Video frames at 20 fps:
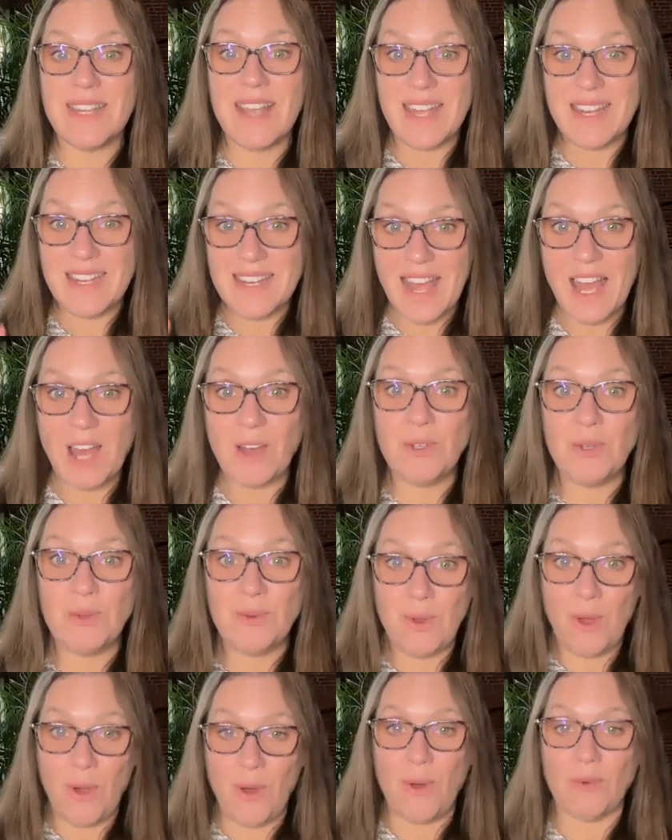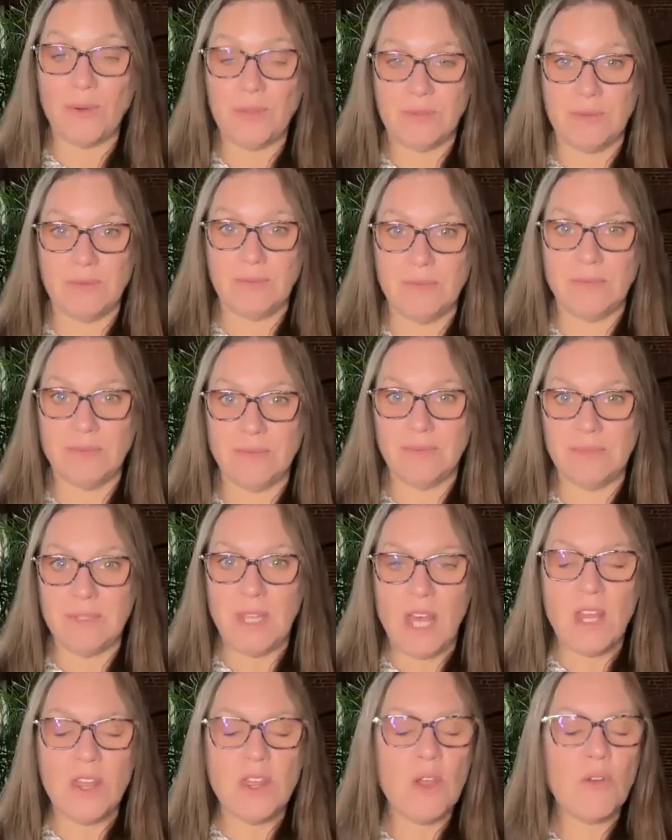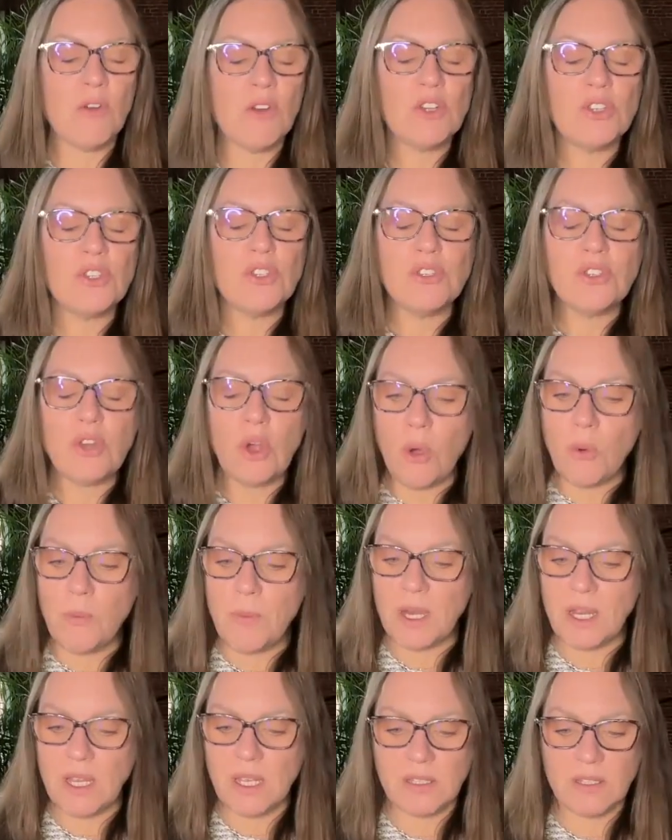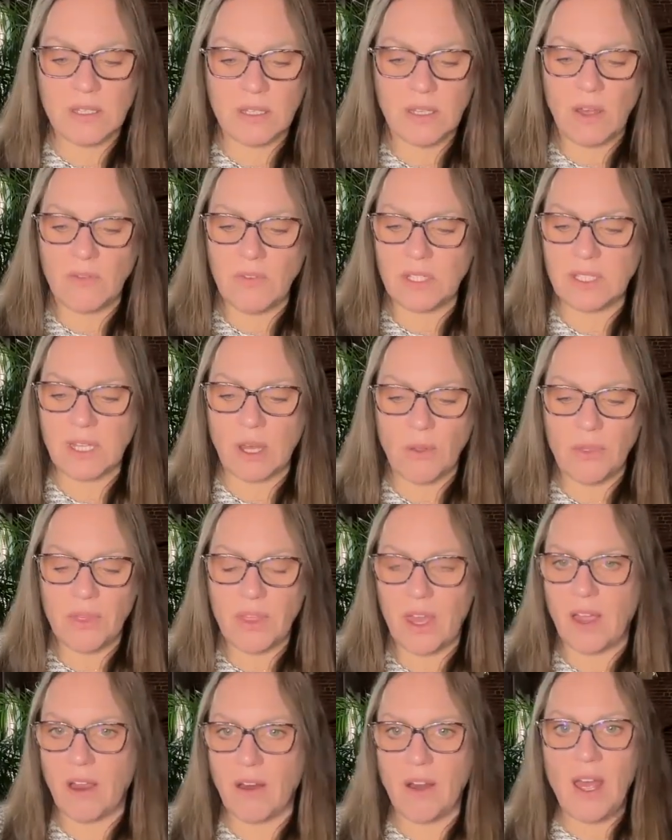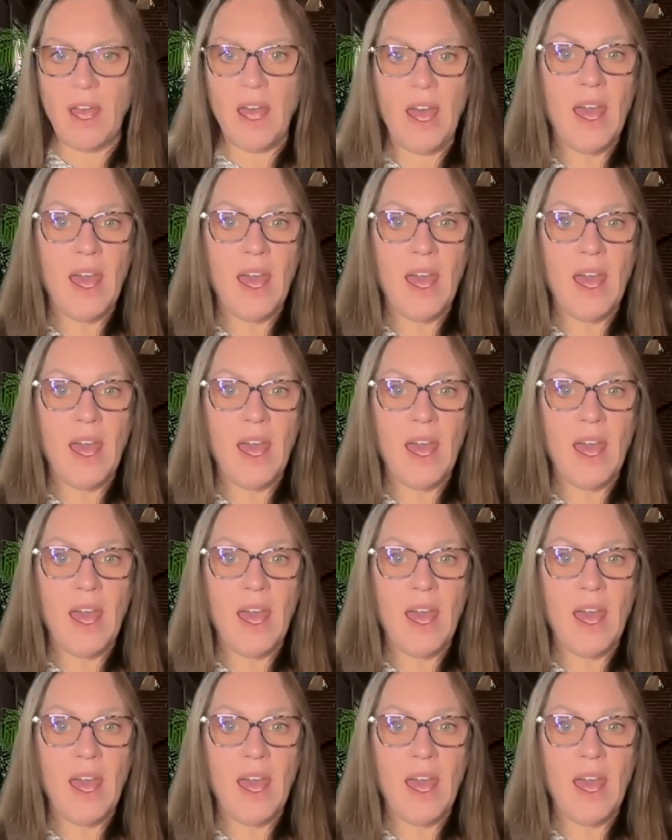And now you know. There are so many of us out there.